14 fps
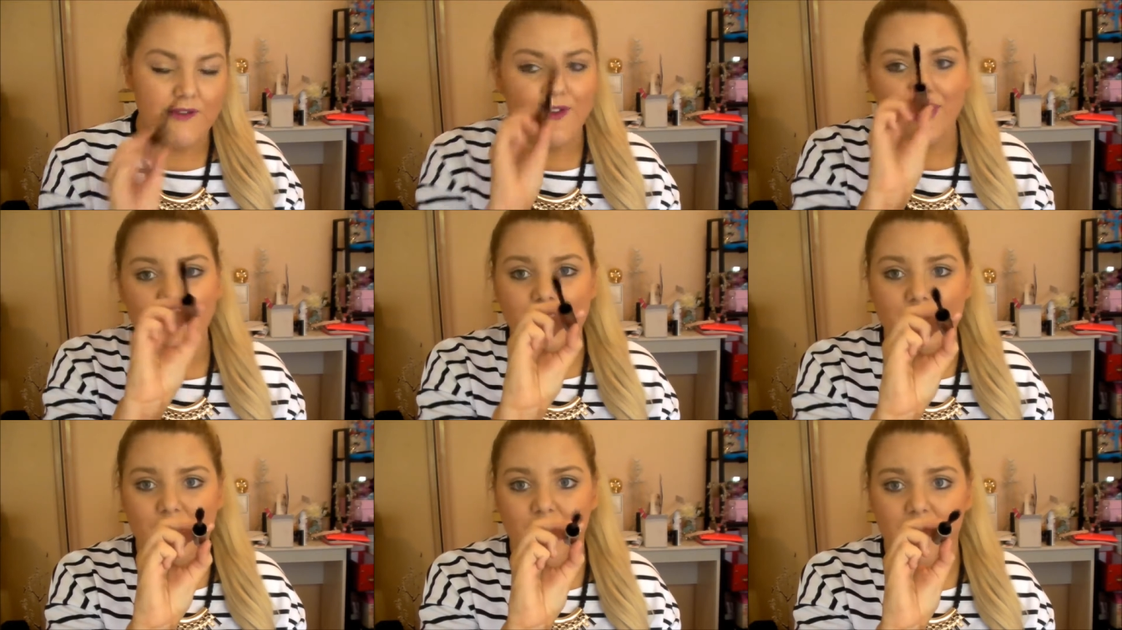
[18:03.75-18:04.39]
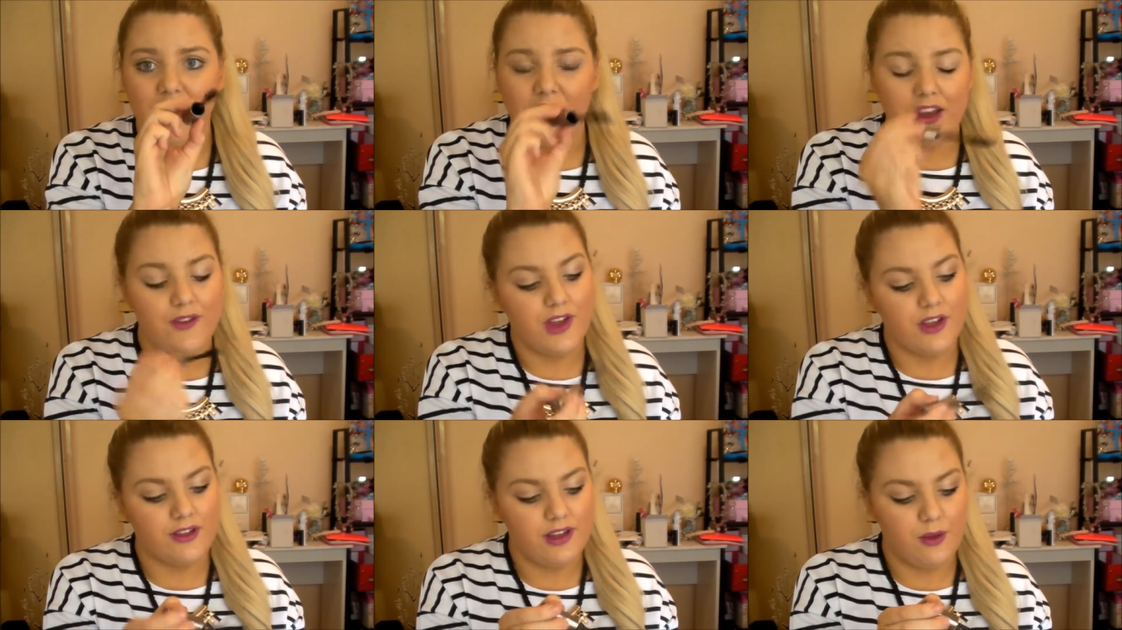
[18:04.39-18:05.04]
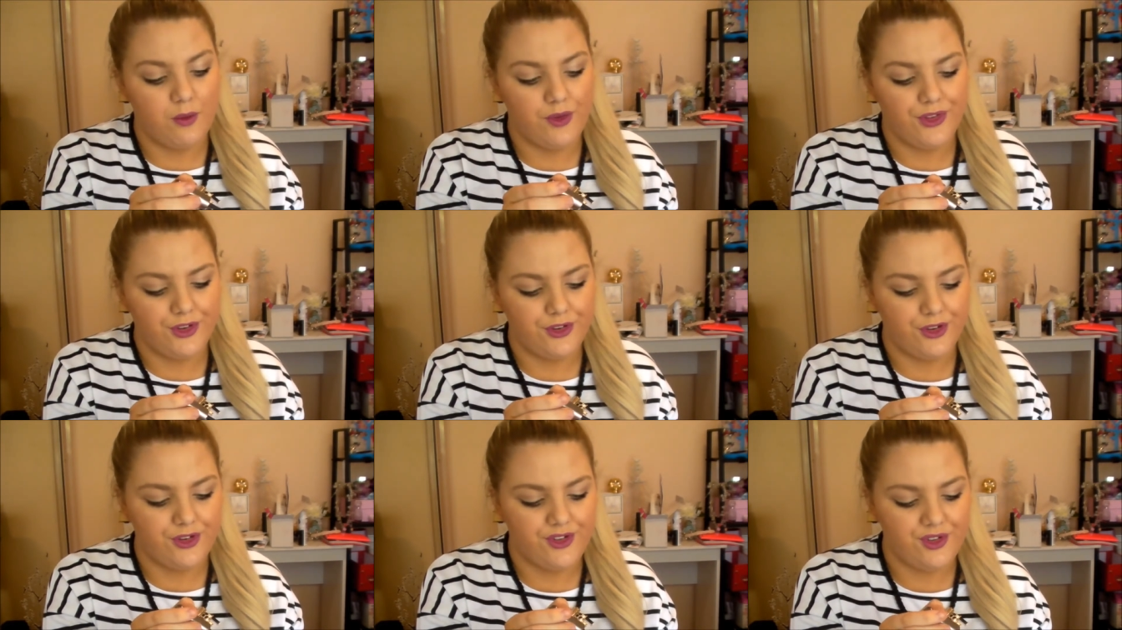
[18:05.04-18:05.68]
really didn't like the end of it because I
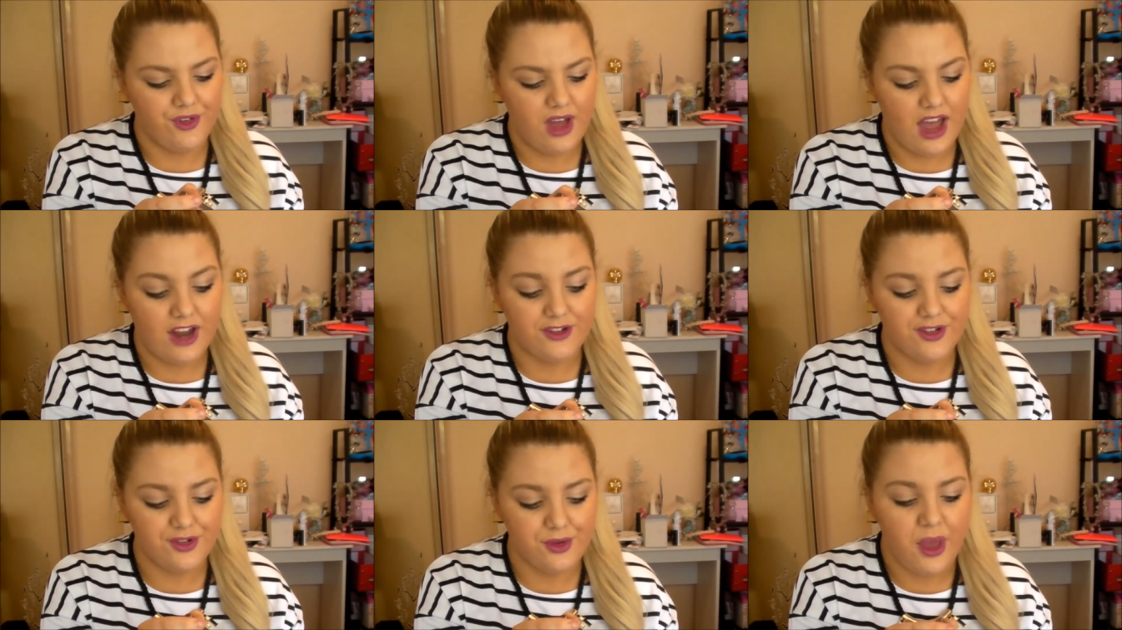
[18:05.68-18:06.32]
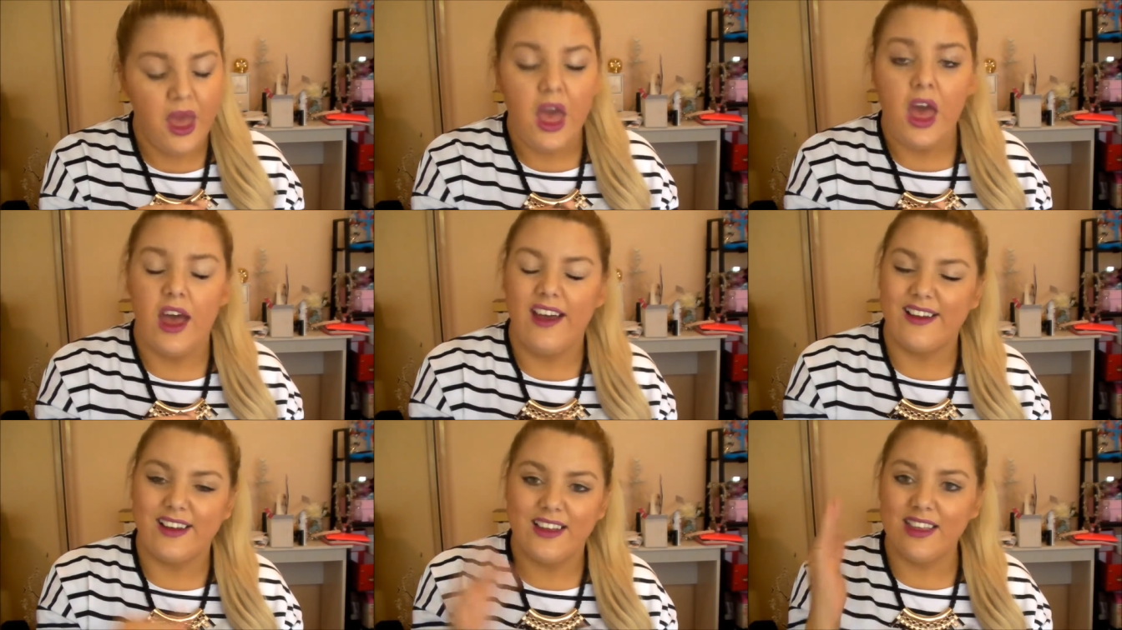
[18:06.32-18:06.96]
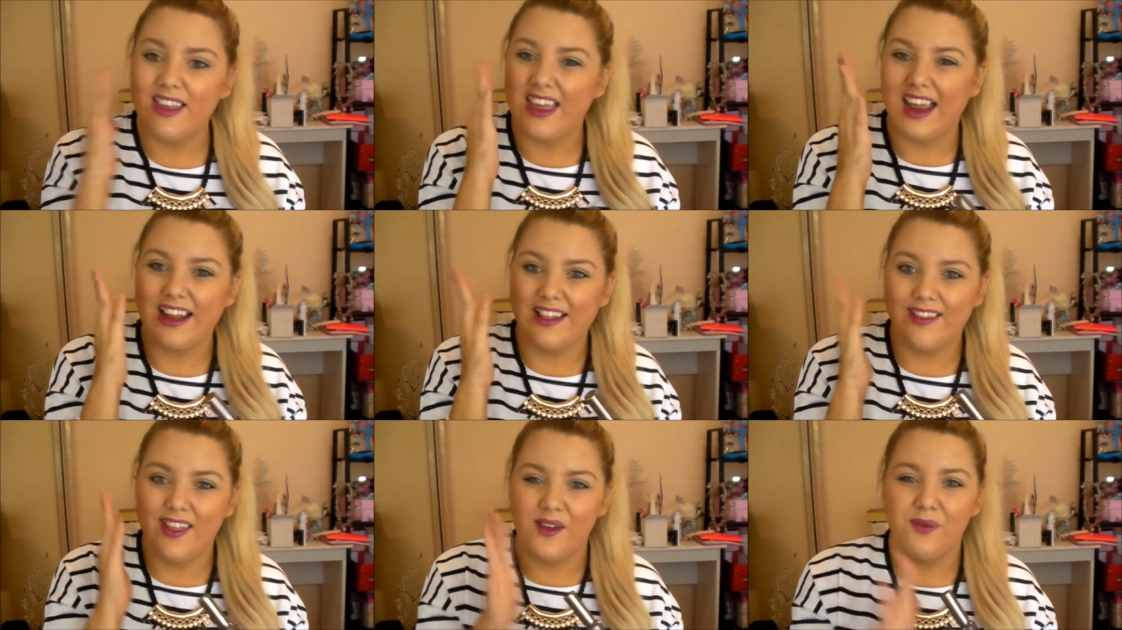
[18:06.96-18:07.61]
wasn't too sure how to get
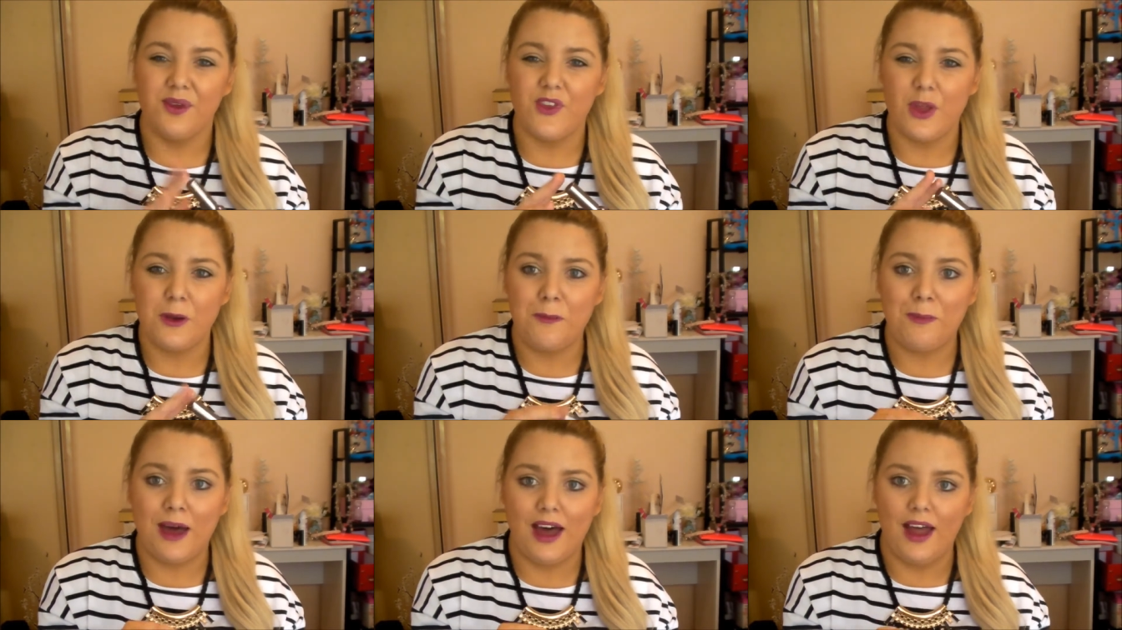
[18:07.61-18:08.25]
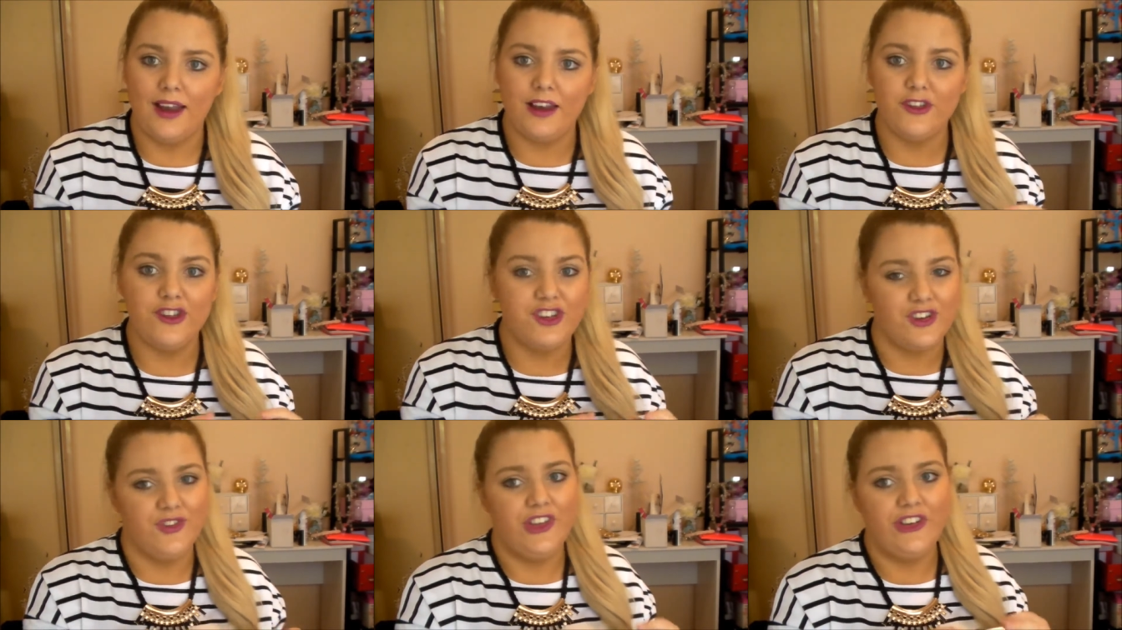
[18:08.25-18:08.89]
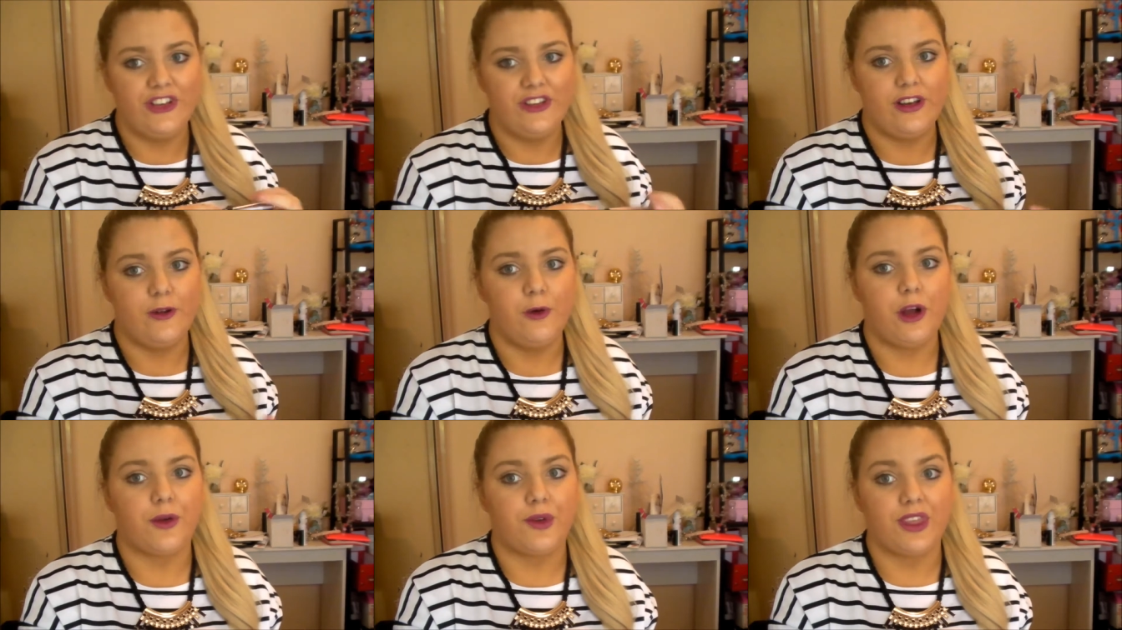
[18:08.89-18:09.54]
in there with it, but you definitely just need to
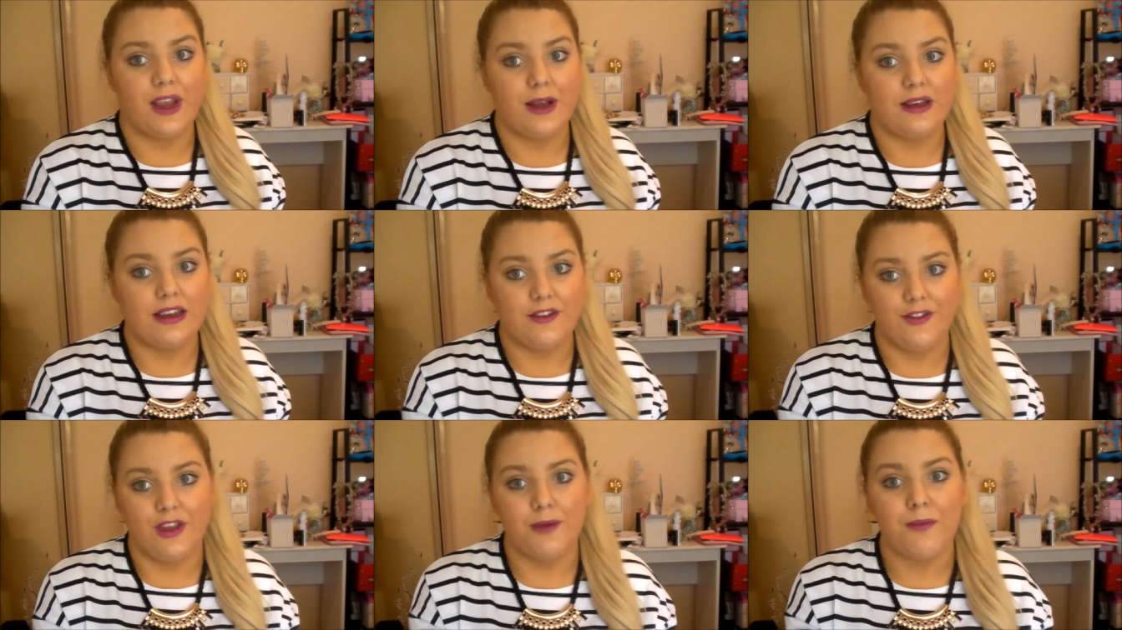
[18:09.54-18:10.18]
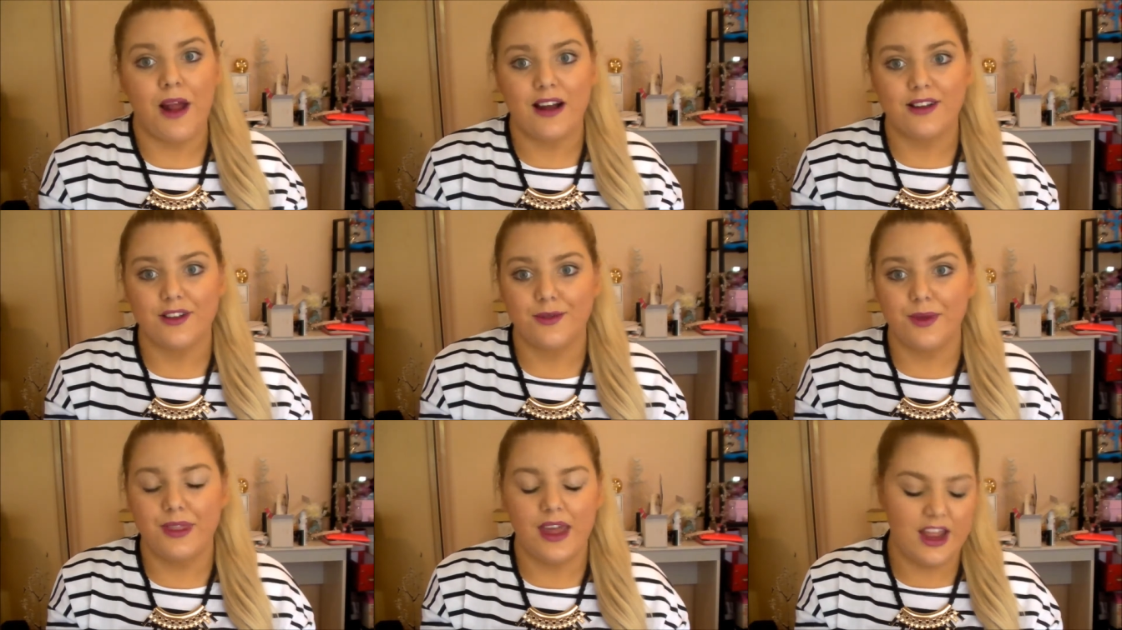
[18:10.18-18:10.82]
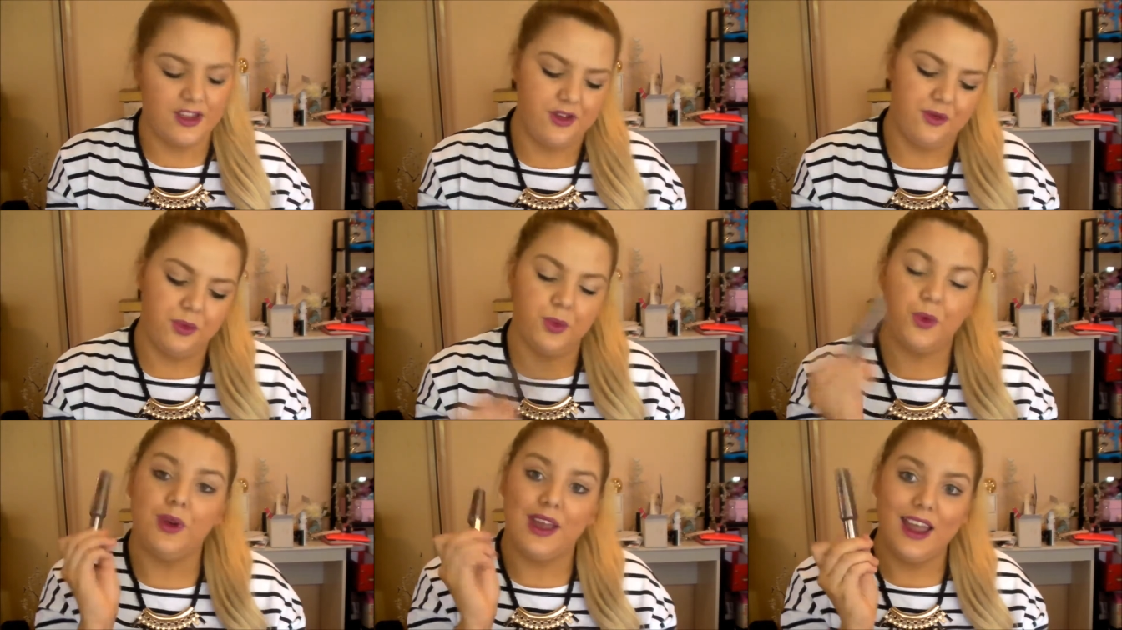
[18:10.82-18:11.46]
work with it and definitely practice with it and you
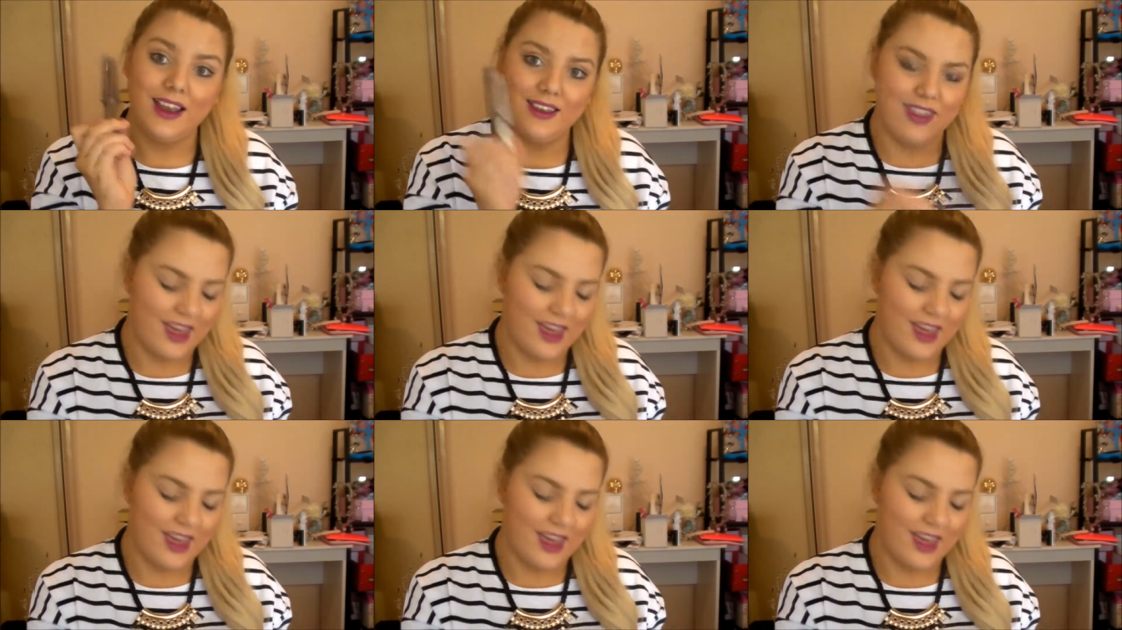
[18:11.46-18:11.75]
will get